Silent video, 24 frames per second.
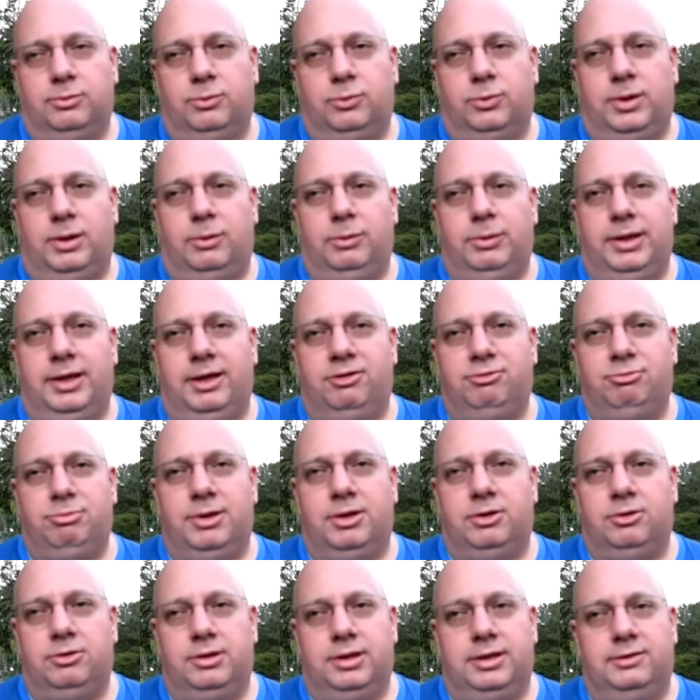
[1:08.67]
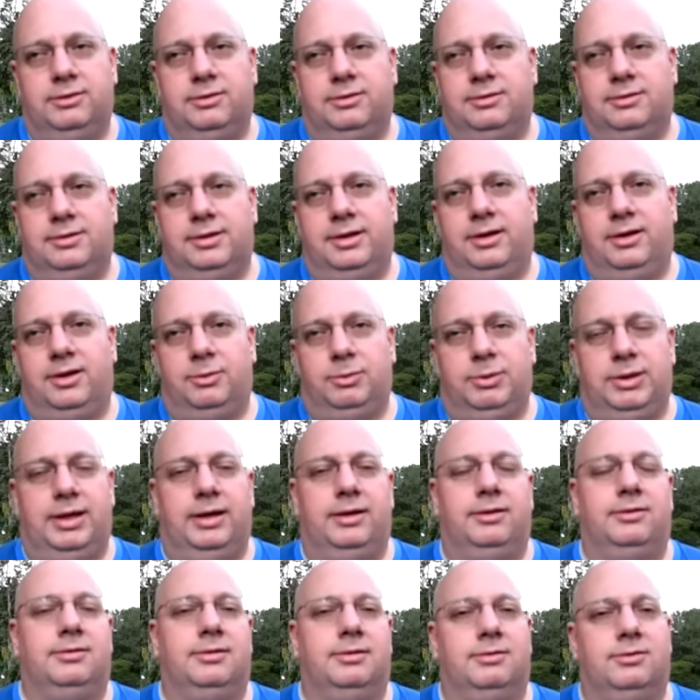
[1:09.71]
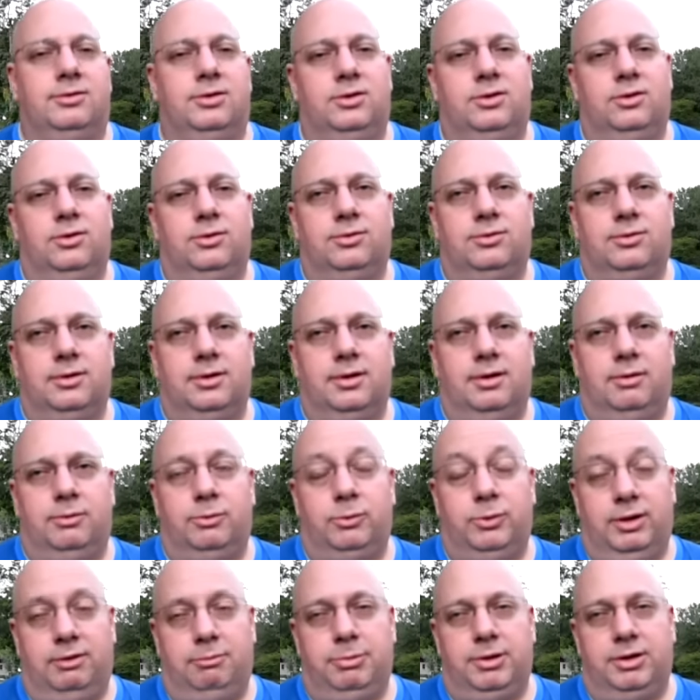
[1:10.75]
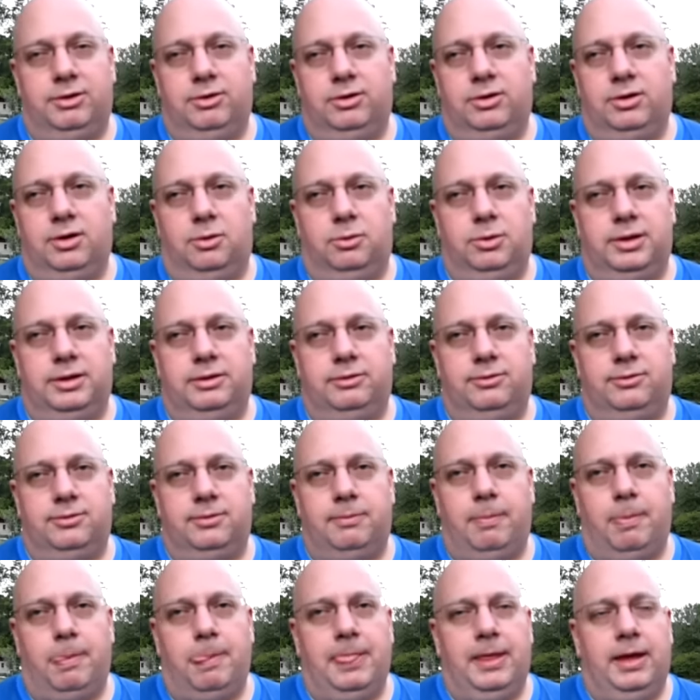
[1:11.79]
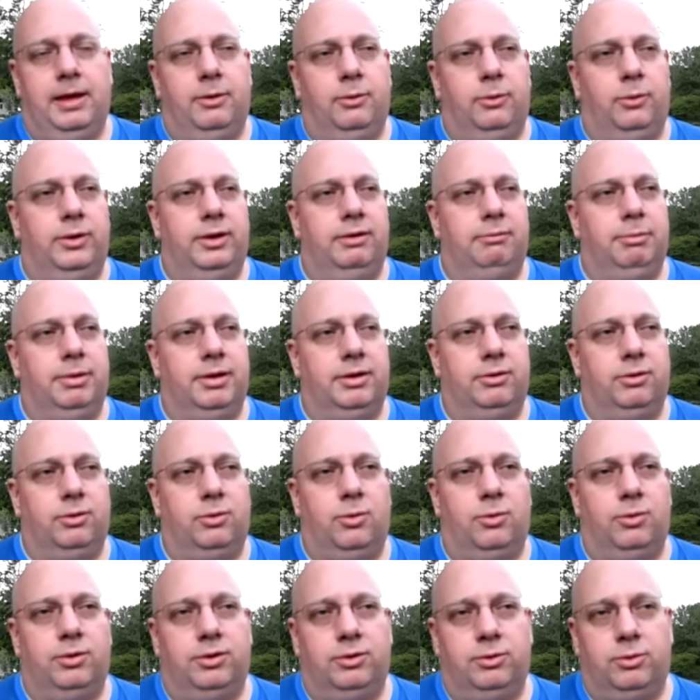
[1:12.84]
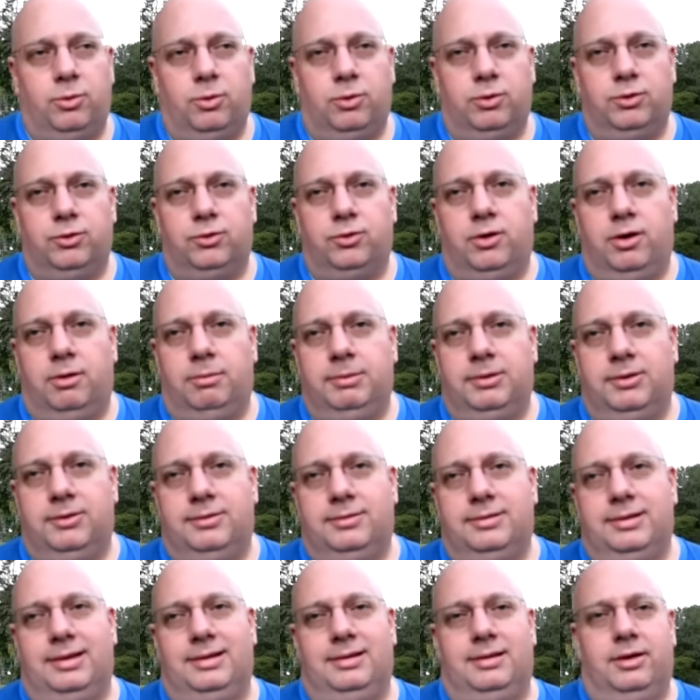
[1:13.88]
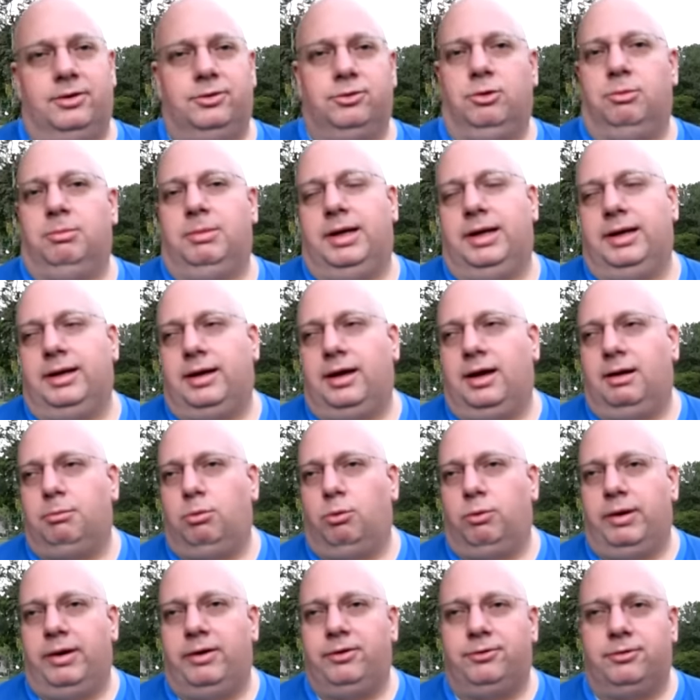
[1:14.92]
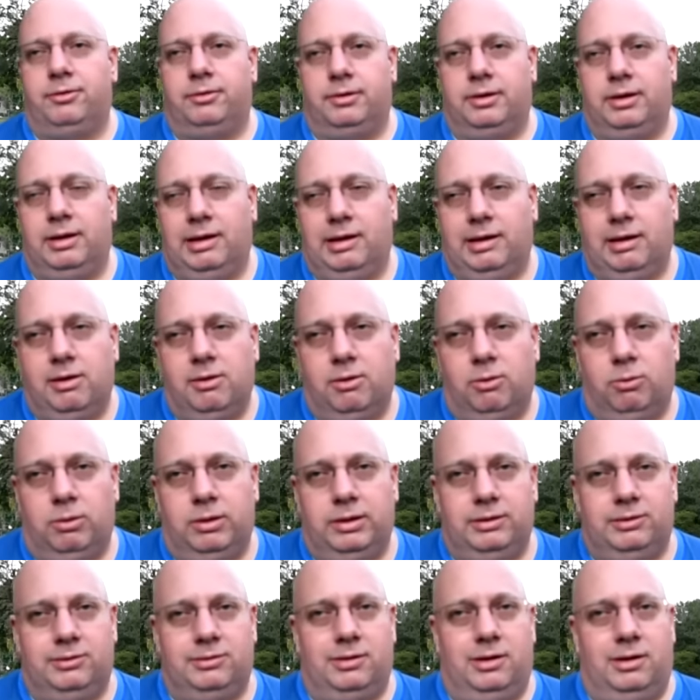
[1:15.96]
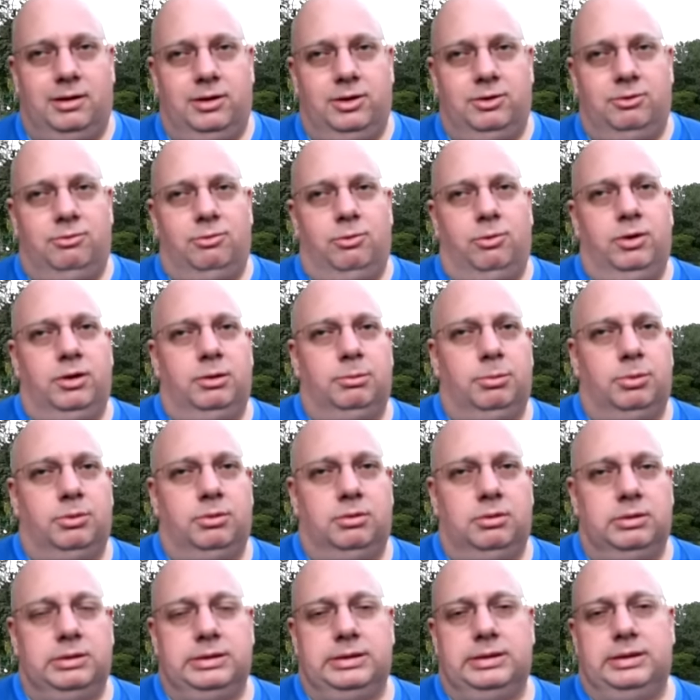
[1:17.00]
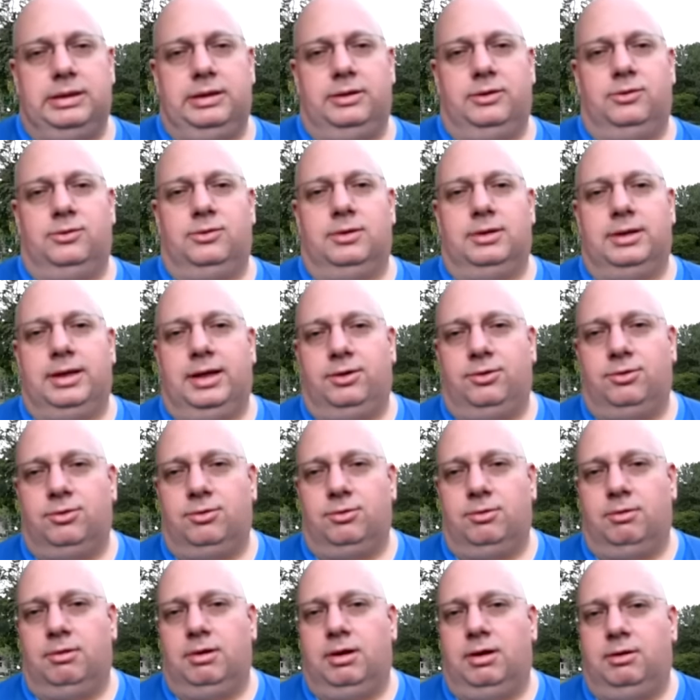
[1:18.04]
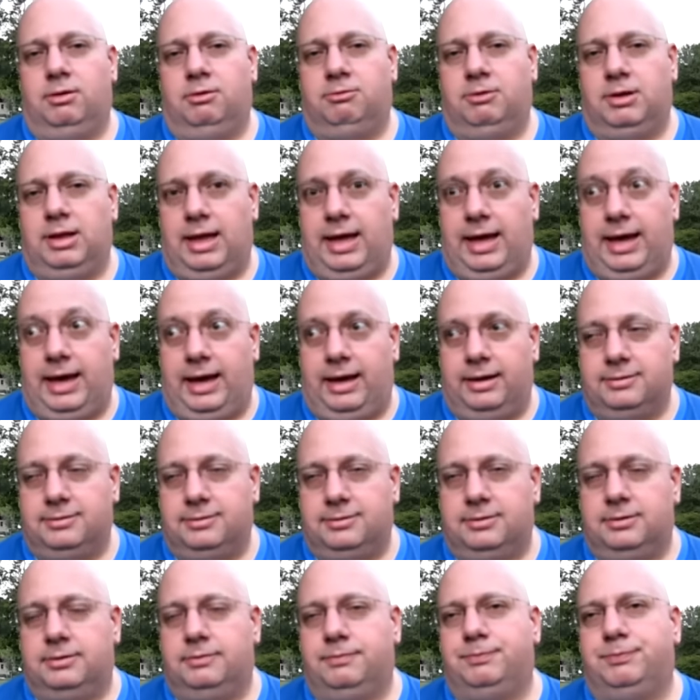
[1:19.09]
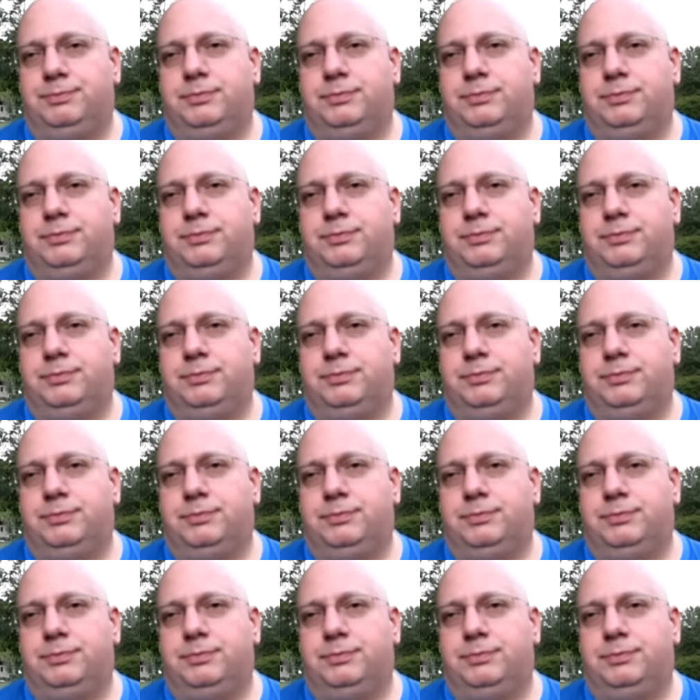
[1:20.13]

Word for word: While we have better lenses now than we had 60 years ago, and we have better coatings, we have better corner-to-corner -corner sharpness and less chromatic aberration. What is unavoidable is the nature of glass.